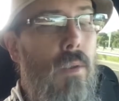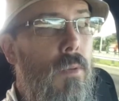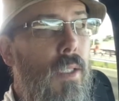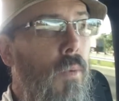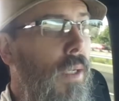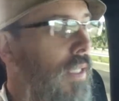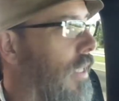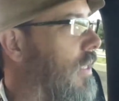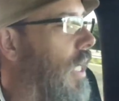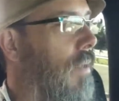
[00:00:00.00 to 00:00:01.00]
which would be
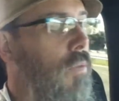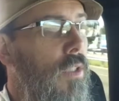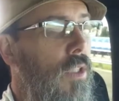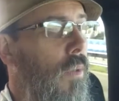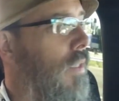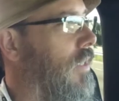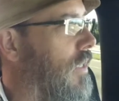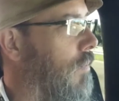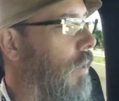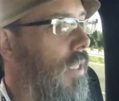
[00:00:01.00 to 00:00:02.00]
26 times, which is
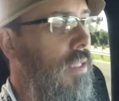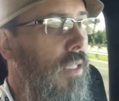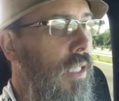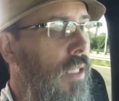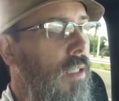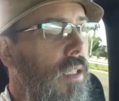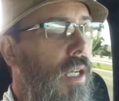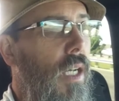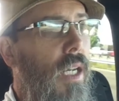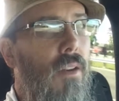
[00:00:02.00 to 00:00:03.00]
260 bucks a year,
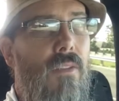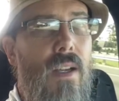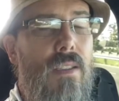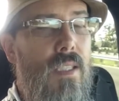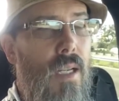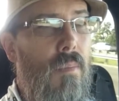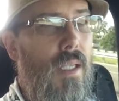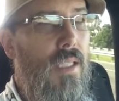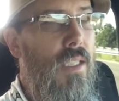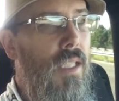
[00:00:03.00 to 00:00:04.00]
if it's 10
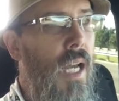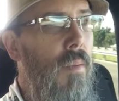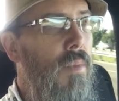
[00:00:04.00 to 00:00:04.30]
bucks each time.